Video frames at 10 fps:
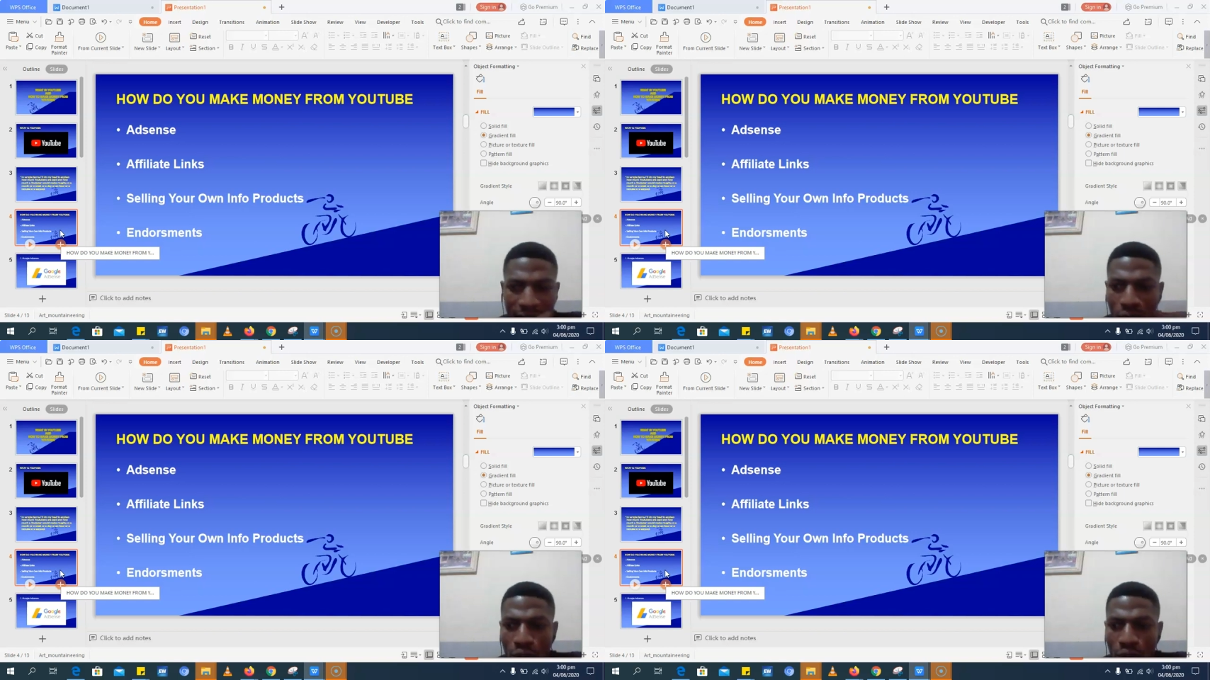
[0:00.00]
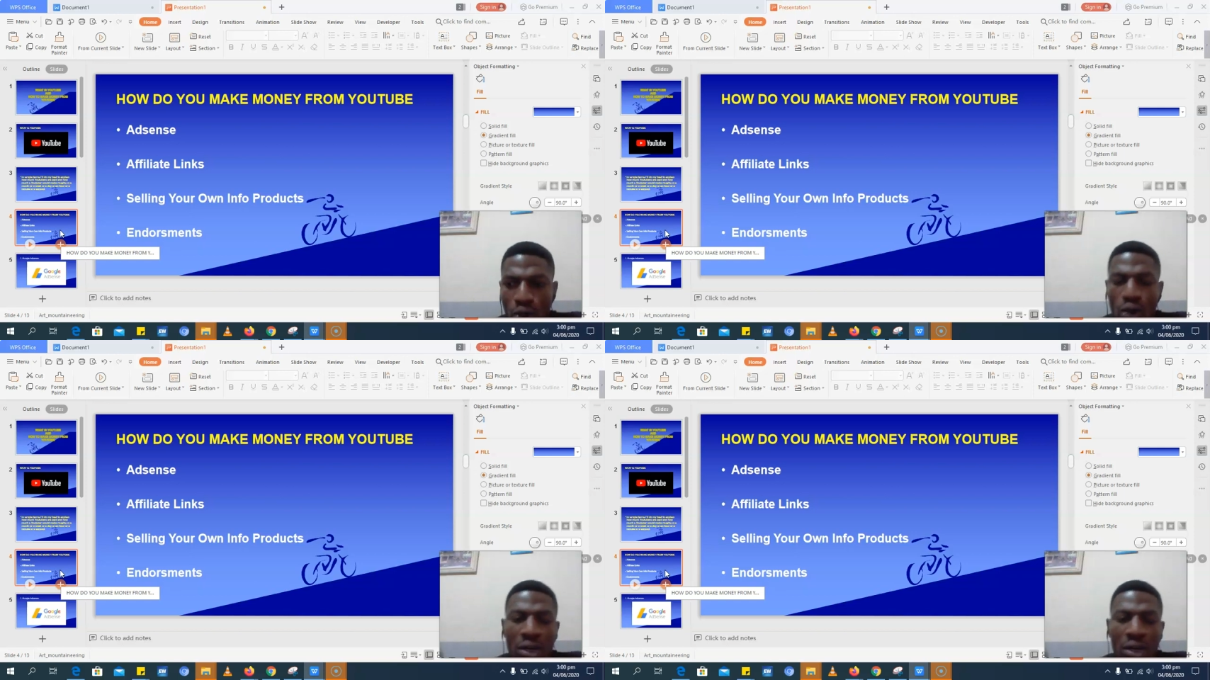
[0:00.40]
There's what we
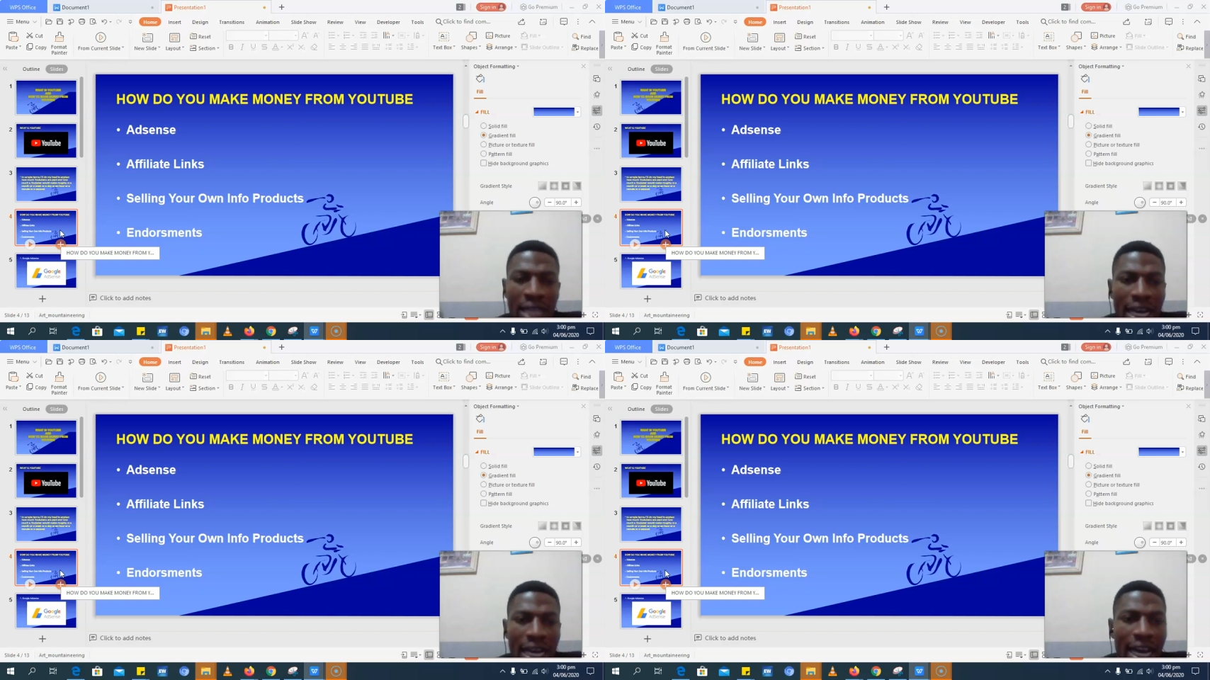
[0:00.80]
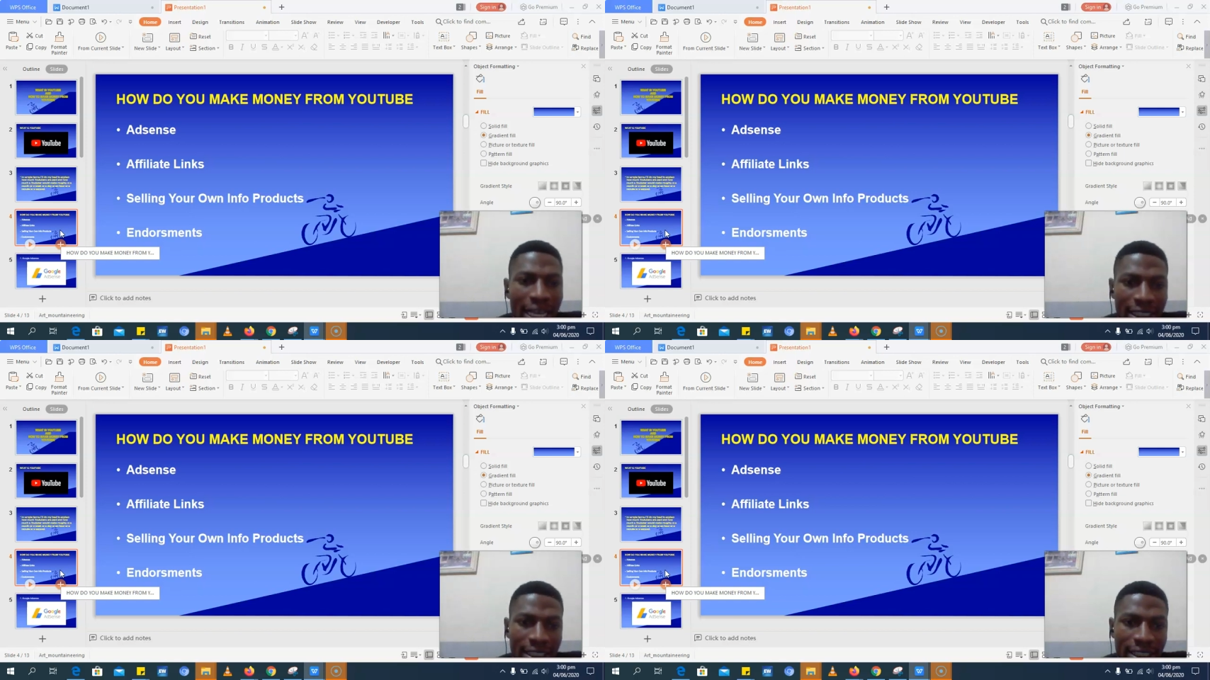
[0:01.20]
call
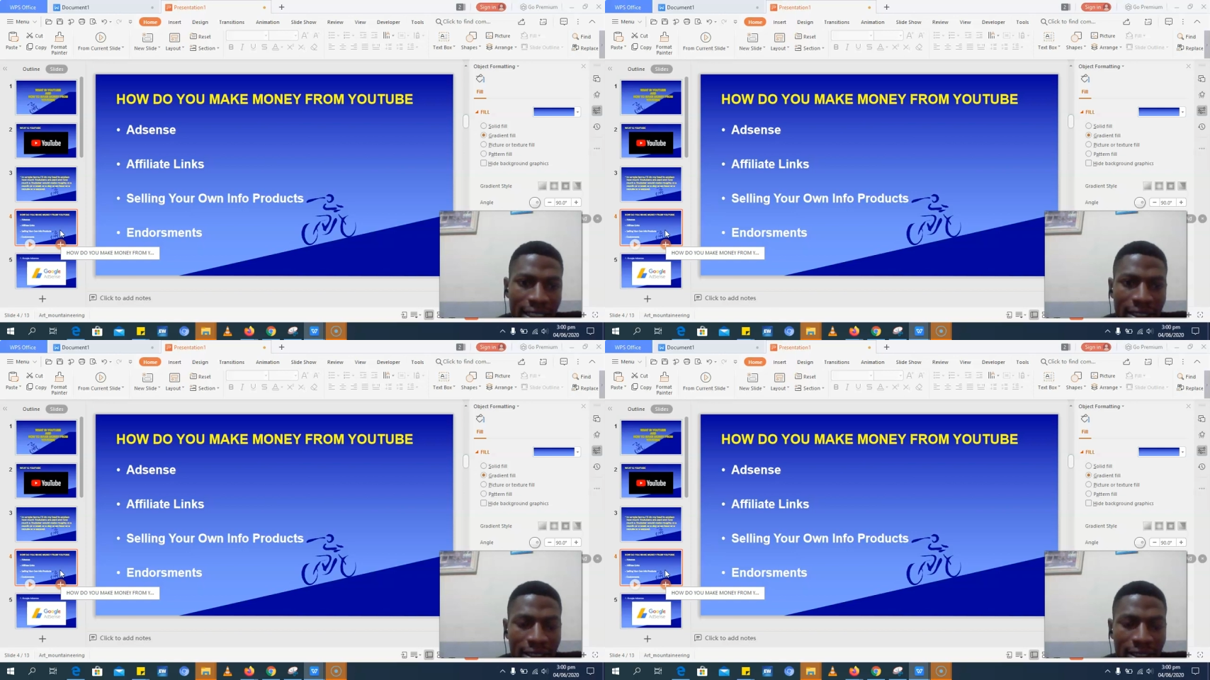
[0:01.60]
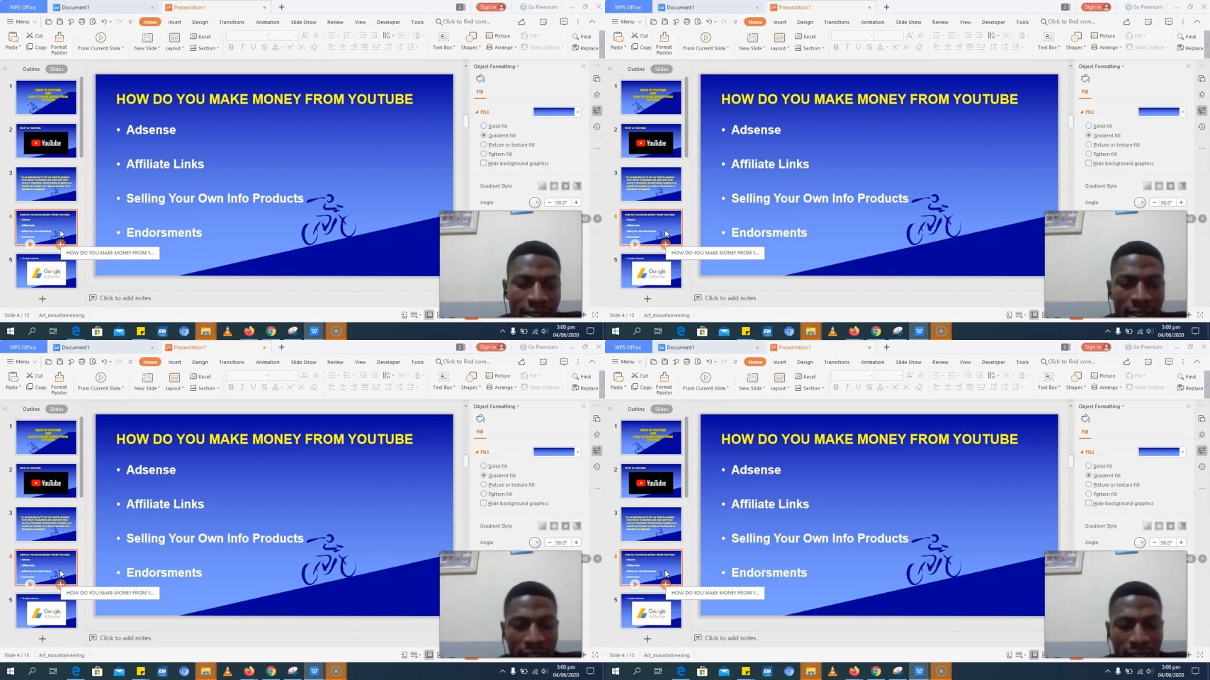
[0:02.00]
AdSense.